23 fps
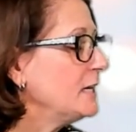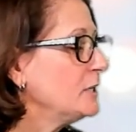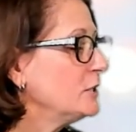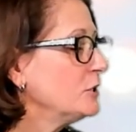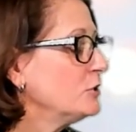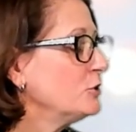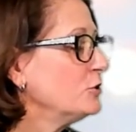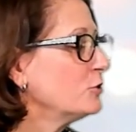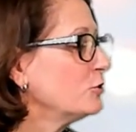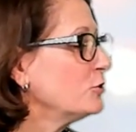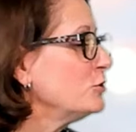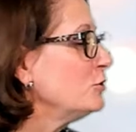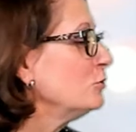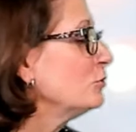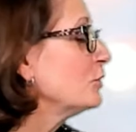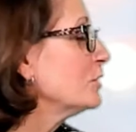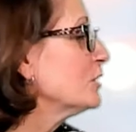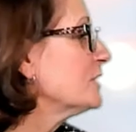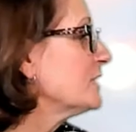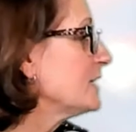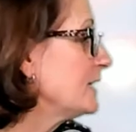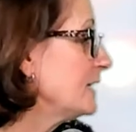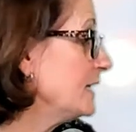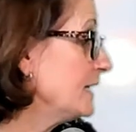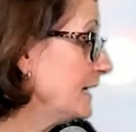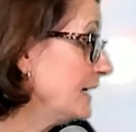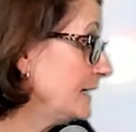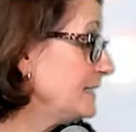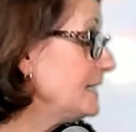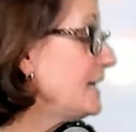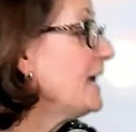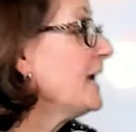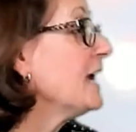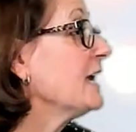your uterus,
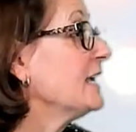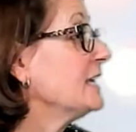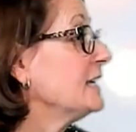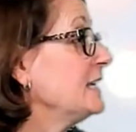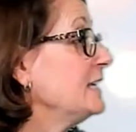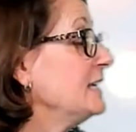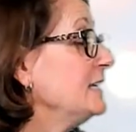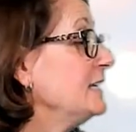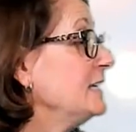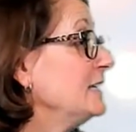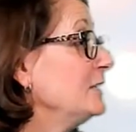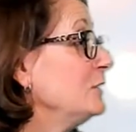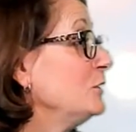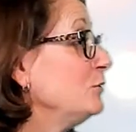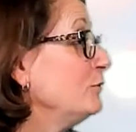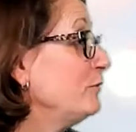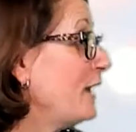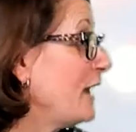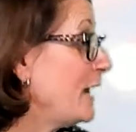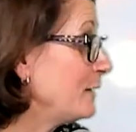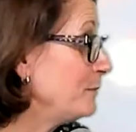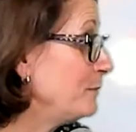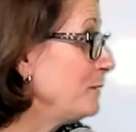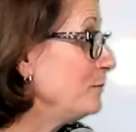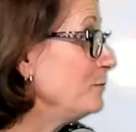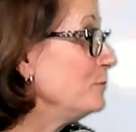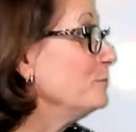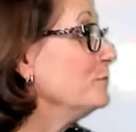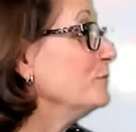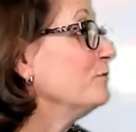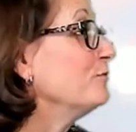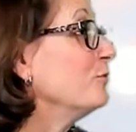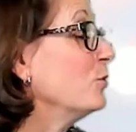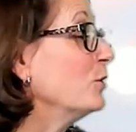again, you've had a baby
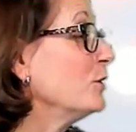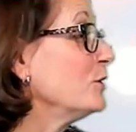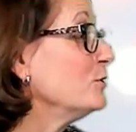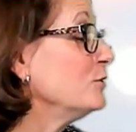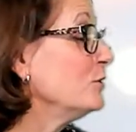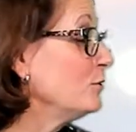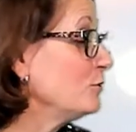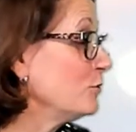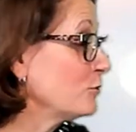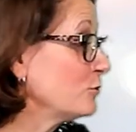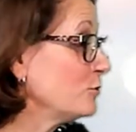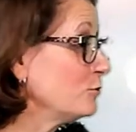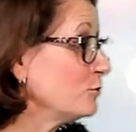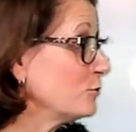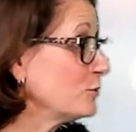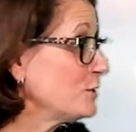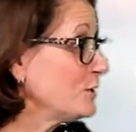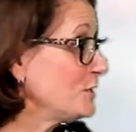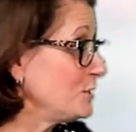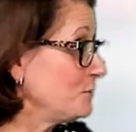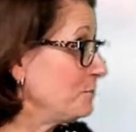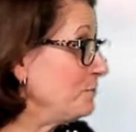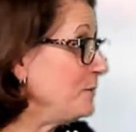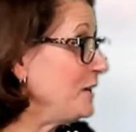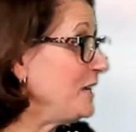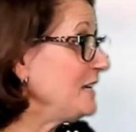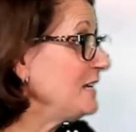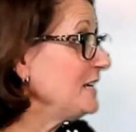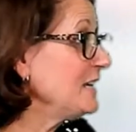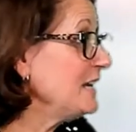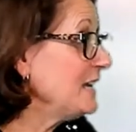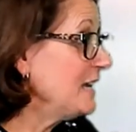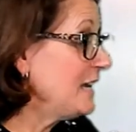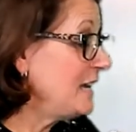before, your uterus is
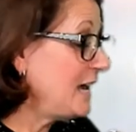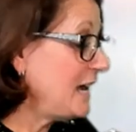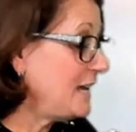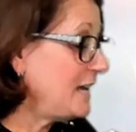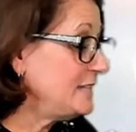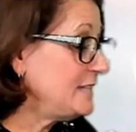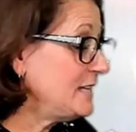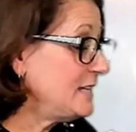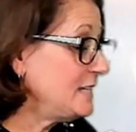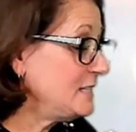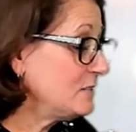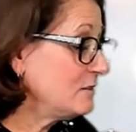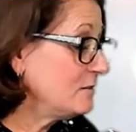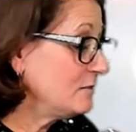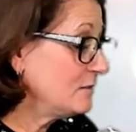big and then it